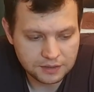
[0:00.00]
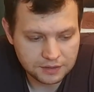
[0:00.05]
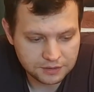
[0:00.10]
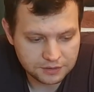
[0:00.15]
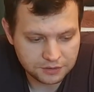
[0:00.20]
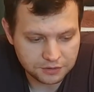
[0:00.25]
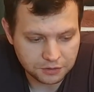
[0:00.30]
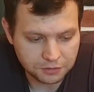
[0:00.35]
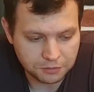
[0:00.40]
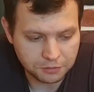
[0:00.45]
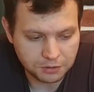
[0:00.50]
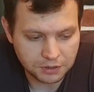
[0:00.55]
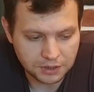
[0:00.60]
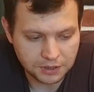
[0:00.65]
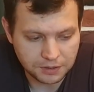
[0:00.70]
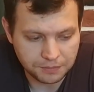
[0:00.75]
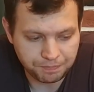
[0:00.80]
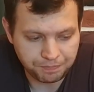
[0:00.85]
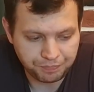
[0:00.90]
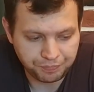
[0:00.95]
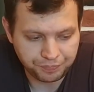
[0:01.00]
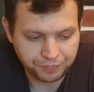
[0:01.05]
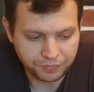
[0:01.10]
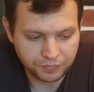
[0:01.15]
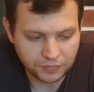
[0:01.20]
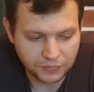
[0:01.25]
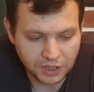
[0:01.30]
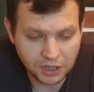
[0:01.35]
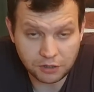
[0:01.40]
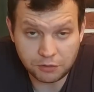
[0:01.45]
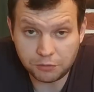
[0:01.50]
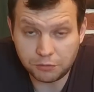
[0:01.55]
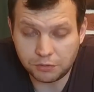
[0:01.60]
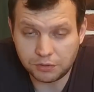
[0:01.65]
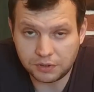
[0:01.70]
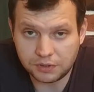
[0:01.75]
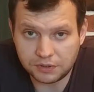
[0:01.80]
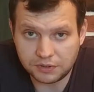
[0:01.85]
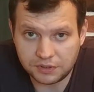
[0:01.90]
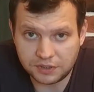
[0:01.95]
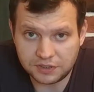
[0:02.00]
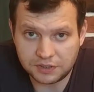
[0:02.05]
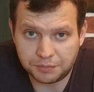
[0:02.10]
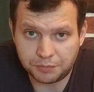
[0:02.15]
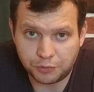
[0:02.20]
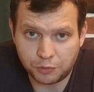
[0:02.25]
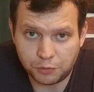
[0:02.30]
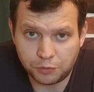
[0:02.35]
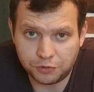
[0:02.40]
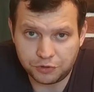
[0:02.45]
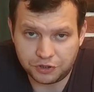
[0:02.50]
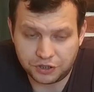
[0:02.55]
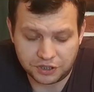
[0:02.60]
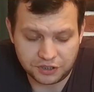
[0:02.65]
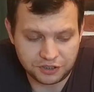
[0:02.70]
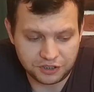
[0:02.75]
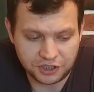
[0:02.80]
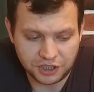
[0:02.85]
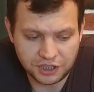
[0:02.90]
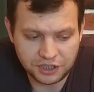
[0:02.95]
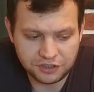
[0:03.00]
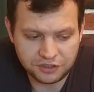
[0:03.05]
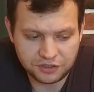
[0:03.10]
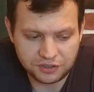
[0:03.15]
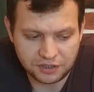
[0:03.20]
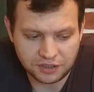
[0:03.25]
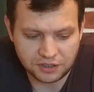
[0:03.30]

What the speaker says: So now this approach has changed,